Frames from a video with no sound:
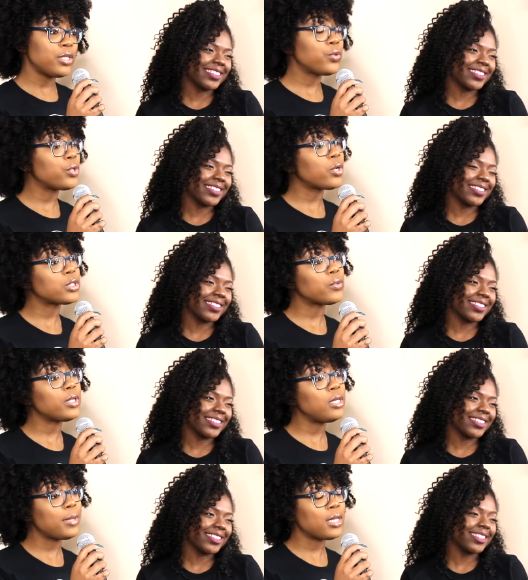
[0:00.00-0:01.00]
Speaker 1: You can also
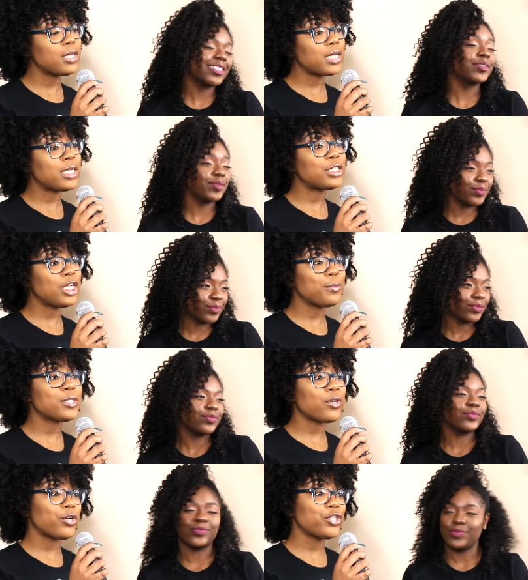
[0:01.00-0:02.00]
email us at
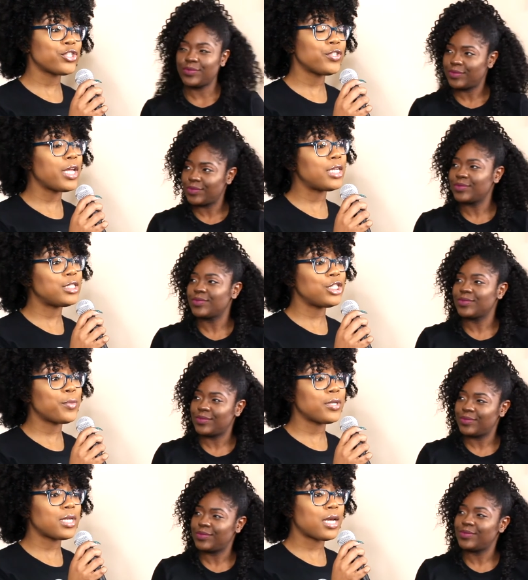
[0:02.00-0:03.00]
shamelessartistry at
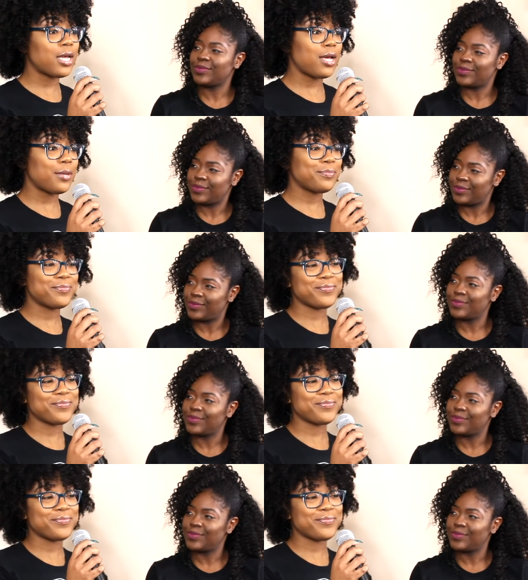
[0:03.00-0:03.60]
gmail.com.